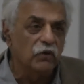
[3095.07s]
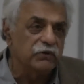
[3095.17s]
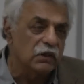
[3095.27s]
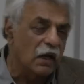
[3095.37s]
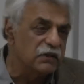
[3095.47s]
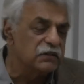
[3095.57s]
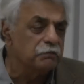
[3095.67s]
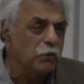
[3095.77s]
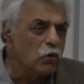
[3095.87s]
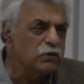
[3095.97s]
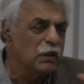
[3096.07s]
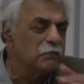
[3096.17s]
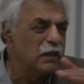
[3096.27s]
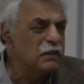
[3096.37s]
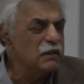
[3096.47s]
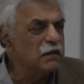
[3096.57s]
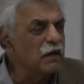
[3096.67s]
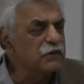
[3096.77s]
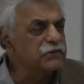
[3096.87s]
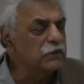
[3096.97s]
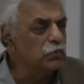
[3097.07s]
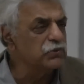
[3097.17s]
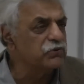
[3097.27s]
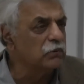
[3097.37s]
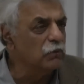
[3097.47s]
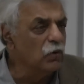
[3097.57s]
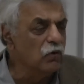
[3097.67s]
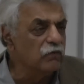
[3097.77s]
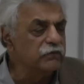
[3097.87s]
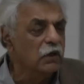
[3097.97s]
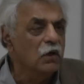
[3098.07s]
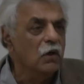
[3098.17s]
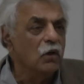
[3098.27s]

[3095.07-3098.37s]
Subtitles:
not that I support him, that if Assad was removed,